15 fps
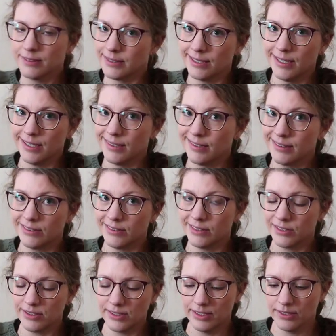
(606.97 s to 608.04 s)
Again, I don't
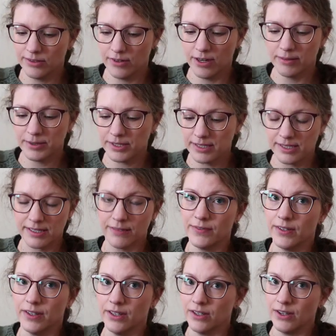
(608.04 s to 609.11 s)
understand the grommets because I
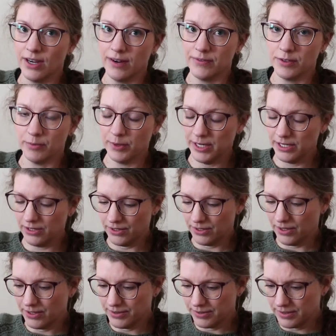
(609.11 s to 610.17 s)
feel like you have to break your
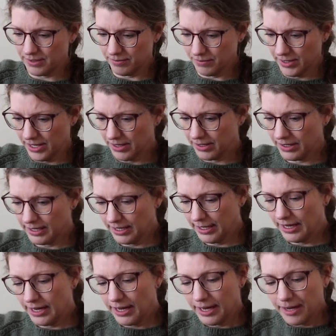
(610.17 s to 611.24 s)
yarn somewhere.
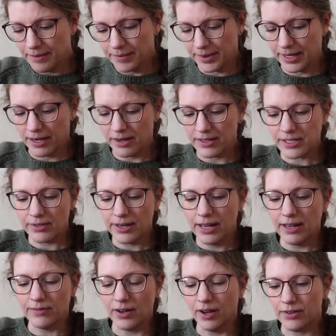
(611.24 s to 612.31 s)
But they also
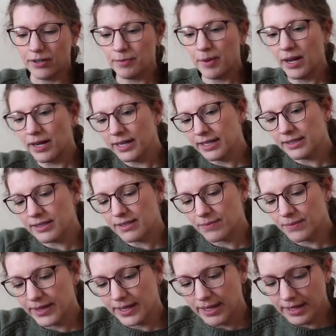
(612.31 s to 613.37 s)
have other pockets
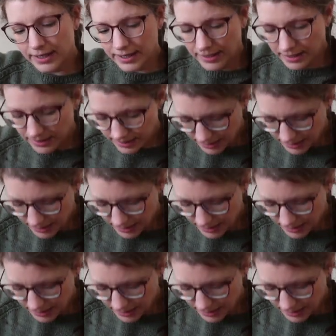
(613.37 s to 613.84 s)
with